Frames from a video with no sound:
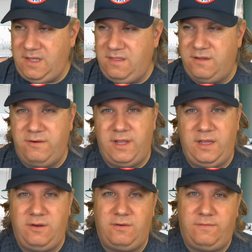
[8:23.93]

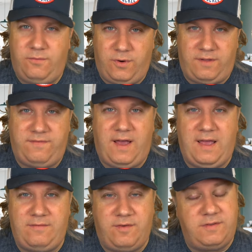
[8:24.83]
thirty or
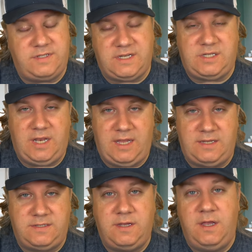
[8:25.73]
forty-five or even sixty
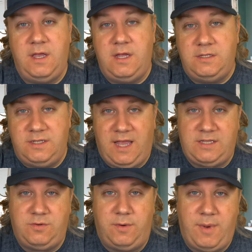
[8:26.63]
days to get
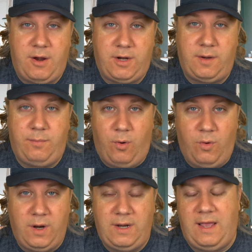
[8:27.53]
to an American
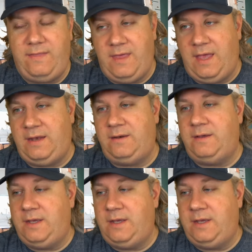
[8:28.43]
port, and then